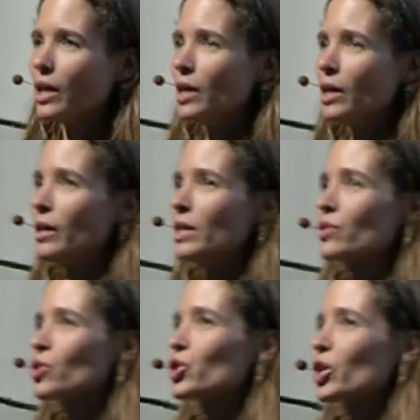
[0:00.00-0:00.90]

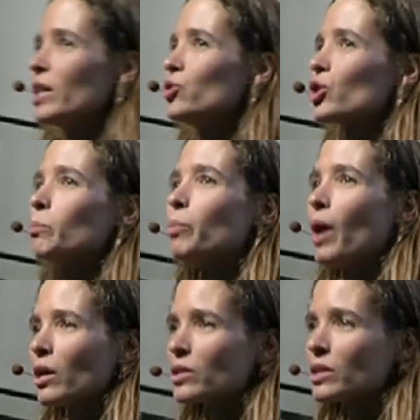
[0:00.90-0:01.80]
It's a change in
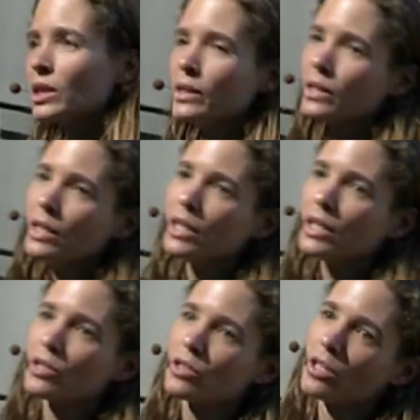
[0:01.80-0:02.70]
policy,
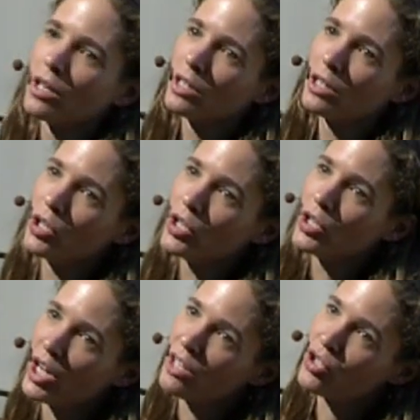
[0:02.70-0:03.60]
it's a
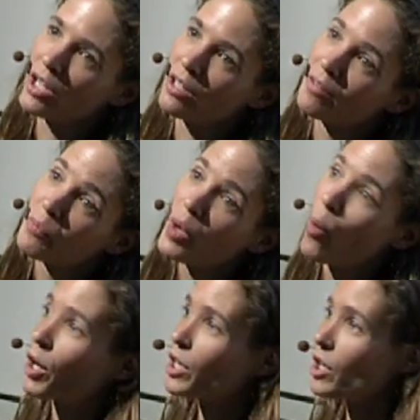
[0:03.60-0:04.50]
change in
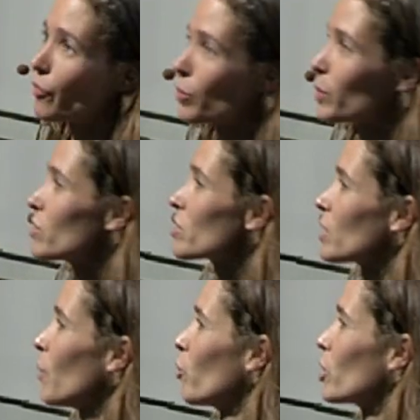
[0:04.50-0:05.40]
what
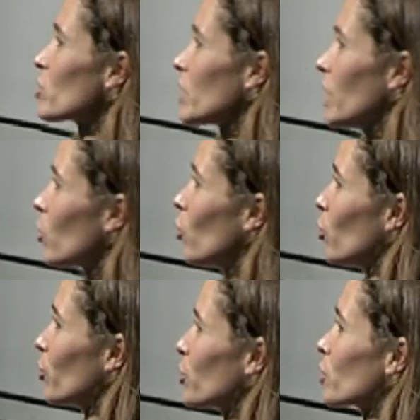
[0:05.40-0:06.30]
governments and what
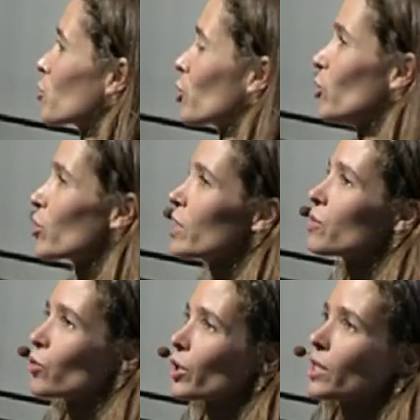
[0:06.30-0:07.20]
stakeholders, what all kinds
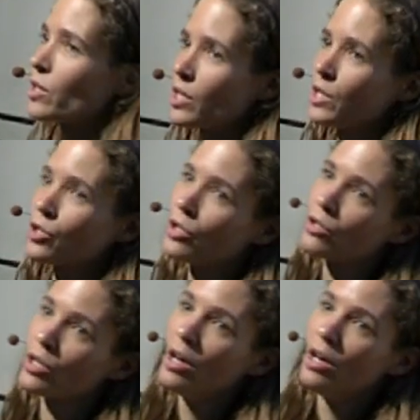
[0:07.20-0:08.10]
of
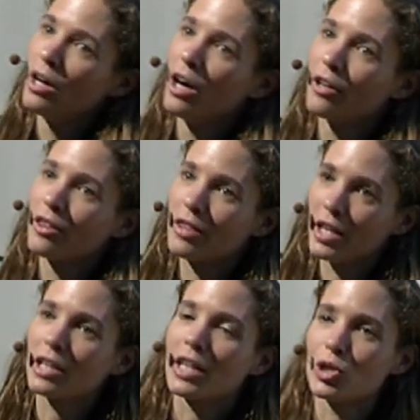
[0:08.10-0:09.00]
organizations
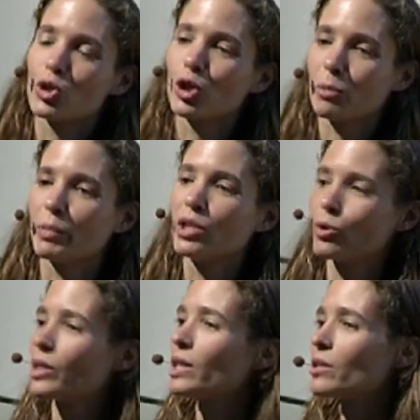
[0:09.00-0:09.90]
think they should be
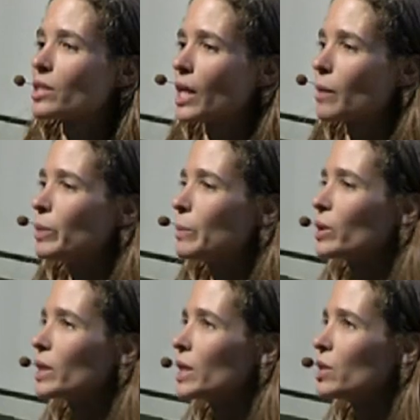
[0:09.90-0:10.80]
doing to get
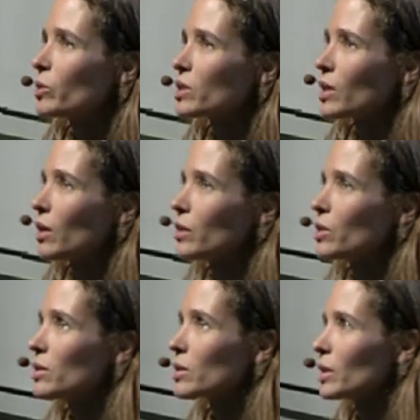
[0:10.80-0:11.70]
people engaged with
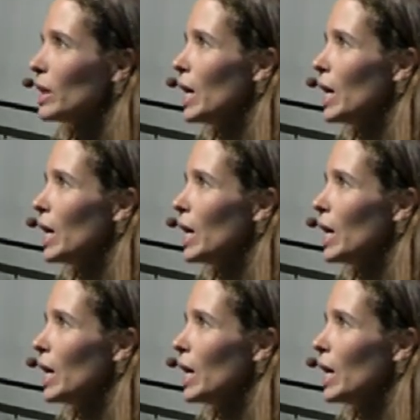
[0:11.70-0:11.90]
technologies.